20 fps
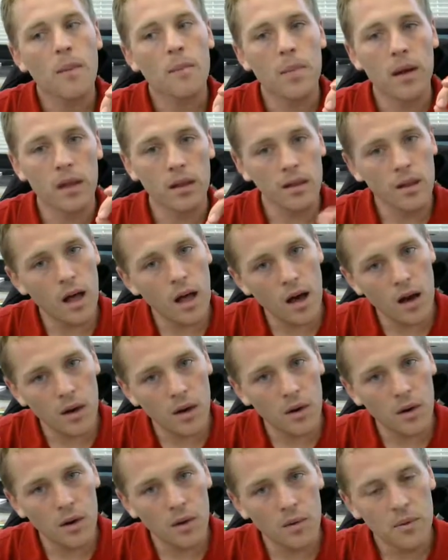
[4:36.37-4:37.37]

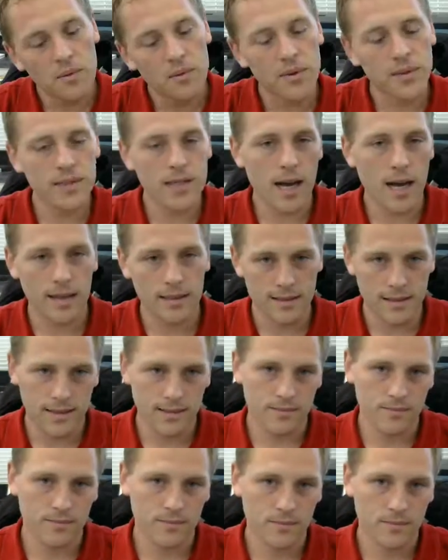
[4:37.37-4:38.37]
below
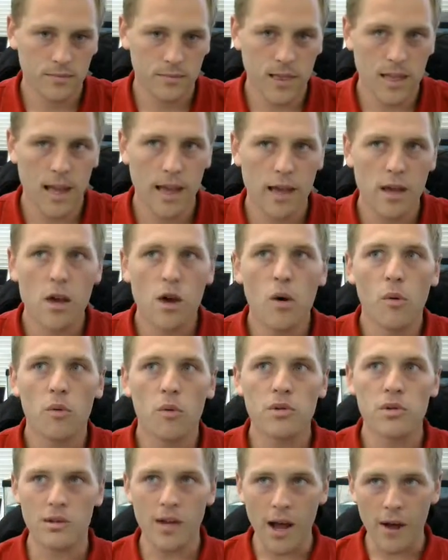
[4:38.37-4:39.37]
Wisconsin. Okay,
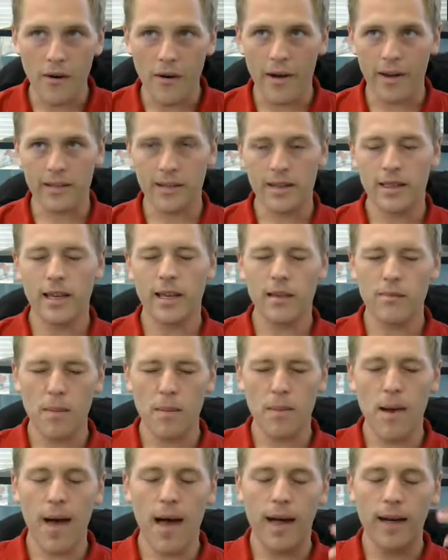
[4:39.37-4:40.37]
so now I can think in my
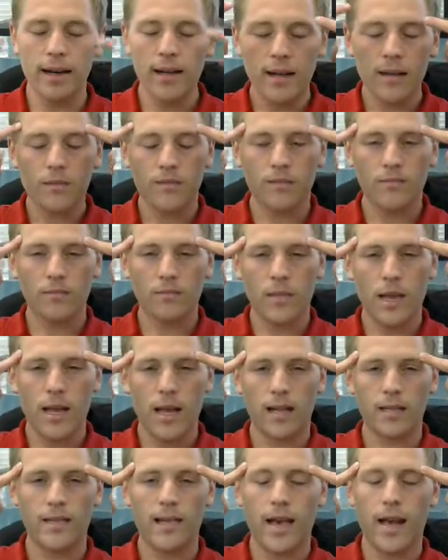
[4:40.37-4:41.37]
mind
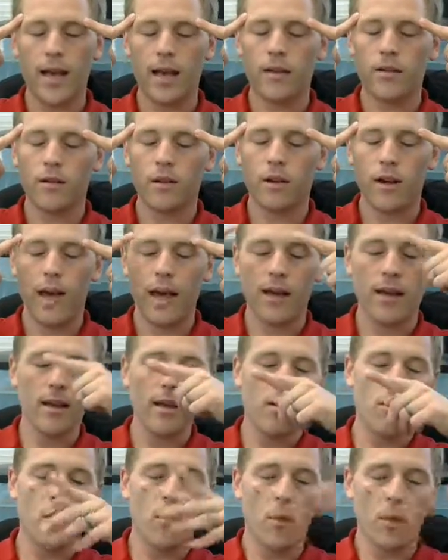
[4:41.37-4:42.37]
and say, okay,
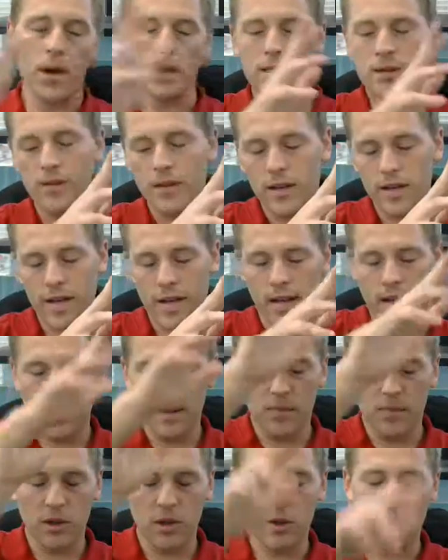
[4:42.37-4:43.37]
west of
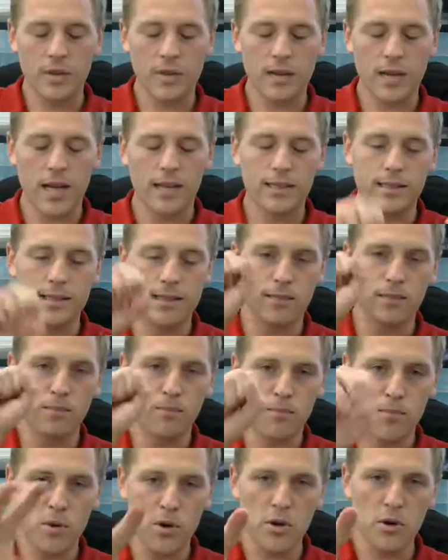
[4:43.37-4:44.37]
Indiana, below Wisconsin,
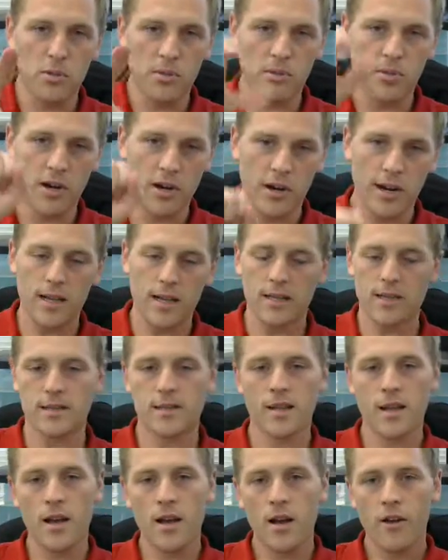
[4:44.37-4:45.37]
boom, there it
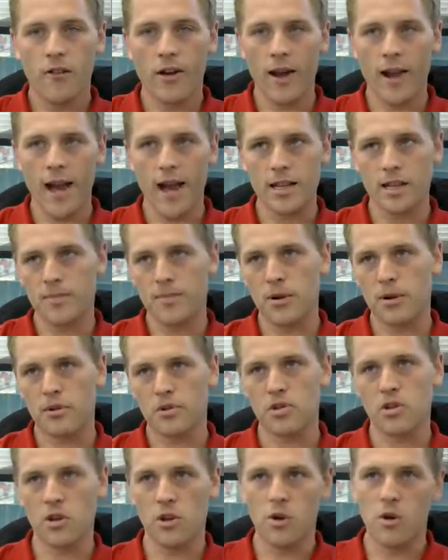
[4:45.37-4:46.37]
is. Right, as
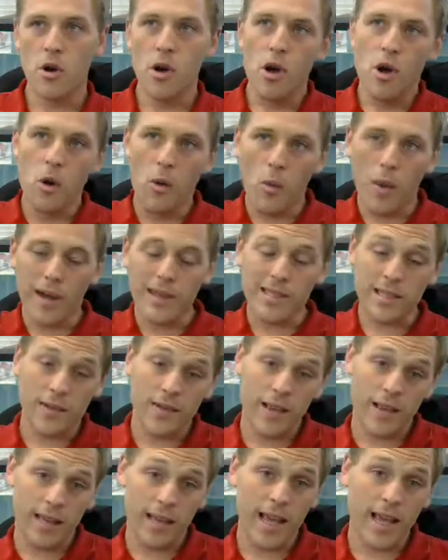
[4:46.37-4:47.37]
opposed to west of
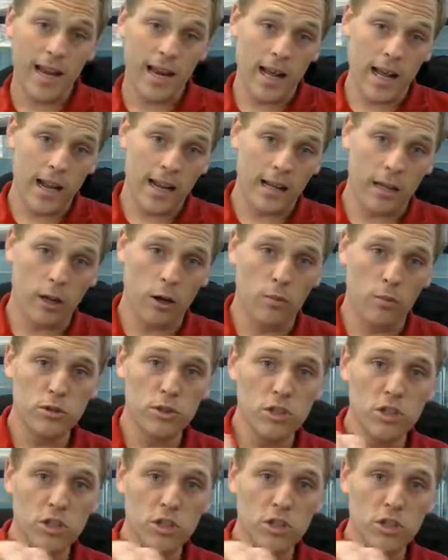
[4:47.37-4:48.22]
Indiana, and I could go